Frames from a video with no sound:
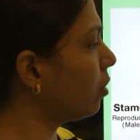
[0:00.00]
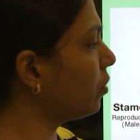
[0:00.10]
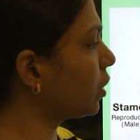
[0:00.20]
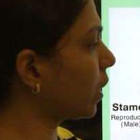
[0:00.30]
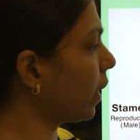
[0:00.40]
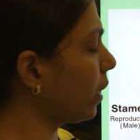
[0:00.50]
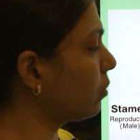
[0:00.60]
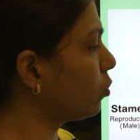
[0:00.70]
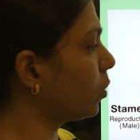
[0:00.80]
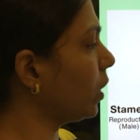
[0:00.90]
which
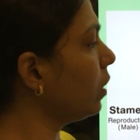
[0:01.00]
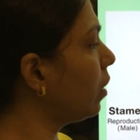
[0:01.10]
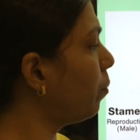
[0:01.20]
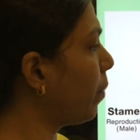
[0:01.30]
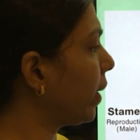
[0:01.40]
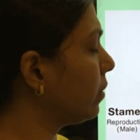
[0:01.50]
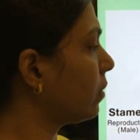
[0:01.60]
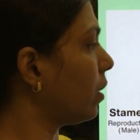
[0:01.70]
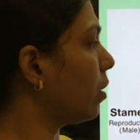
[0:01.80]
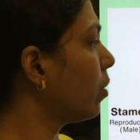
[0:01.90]
connects to the
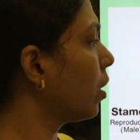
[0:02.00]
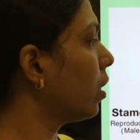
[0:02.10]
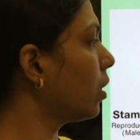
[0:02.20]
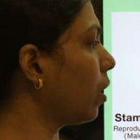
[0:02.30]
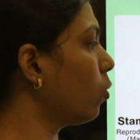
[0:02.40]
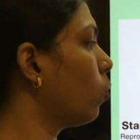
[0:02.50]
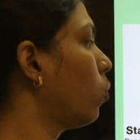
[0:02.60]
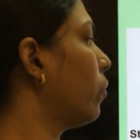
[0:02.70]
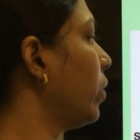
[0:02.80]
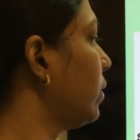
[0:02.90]
pedicel. Now
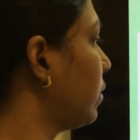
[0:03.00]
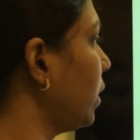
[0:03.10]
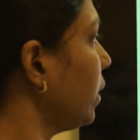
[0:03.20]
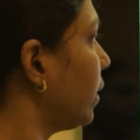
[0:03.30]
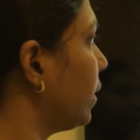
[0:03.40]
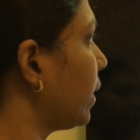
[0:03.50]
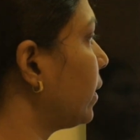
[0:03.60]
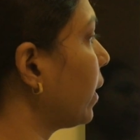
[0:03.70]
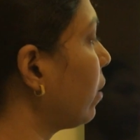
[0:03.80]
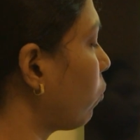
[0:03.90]
we'll see in
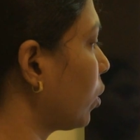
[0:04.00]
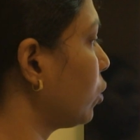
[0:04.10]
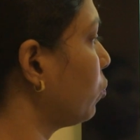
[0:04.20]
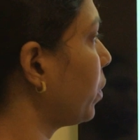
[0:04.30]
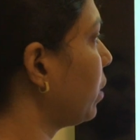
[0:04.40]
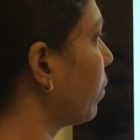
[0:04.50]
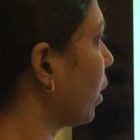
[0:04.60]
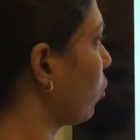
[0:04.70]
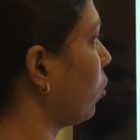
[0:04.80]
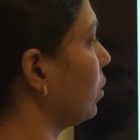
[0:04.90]
detail what do you mean
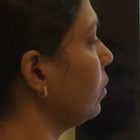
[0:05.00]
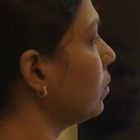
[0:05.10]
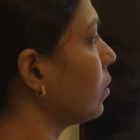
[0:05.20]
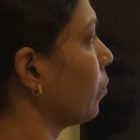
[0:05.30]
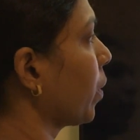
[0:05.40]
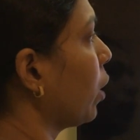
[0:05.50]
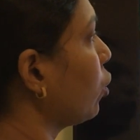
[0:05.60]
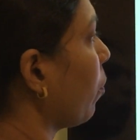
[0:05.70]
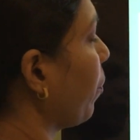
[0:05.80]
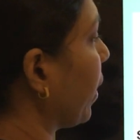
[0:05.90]
by all this.
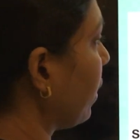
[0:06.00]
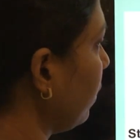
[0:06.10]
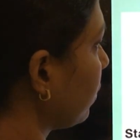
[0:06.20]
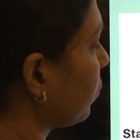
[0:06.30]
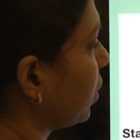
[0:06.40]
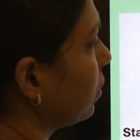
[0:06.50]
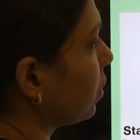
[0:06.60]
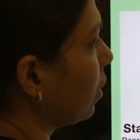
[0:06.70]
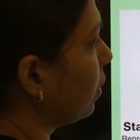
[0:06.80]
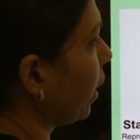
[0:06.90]
Your petals
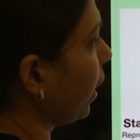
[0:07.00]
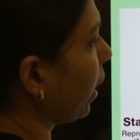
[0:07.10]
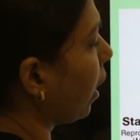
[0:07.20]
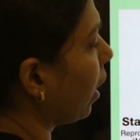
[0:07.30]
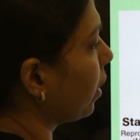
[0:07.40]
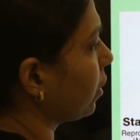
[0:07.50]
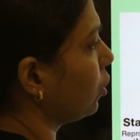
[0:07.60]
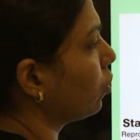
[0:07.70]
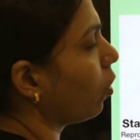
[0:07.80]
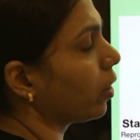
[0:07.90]
first, they are
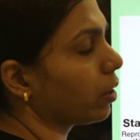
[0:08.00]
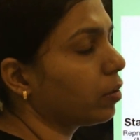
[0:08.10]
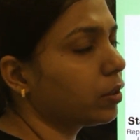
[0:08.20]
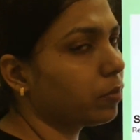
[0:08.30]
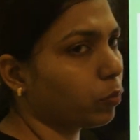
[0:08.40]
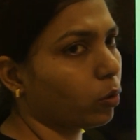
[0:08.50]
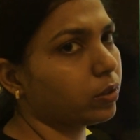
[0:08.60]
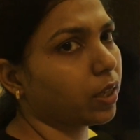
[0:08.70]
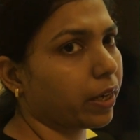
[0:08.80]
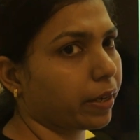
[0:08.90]
your the
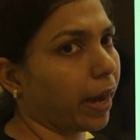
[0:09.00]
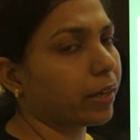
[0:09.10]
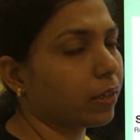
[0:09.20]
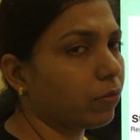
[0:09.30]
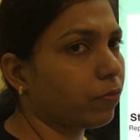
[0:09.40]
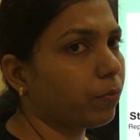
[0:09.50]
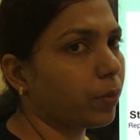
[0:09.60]
most attractive